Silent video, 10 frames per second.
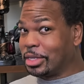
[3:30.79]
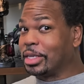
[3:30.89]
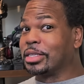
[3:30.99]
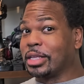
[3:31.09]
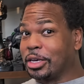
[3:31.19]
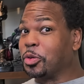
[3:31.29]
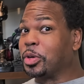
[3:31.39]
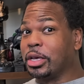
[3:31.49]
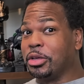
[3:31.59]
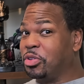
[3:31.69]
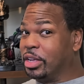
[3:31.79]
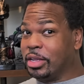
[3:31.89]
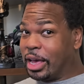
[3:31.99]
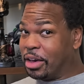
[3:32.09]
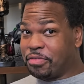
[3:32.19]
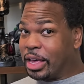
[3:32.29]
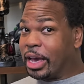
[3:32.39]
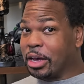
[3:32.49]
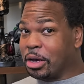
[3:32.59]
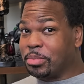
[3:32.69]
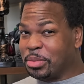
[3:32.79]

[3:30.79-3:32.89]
it's like, okay, you didn't F that up.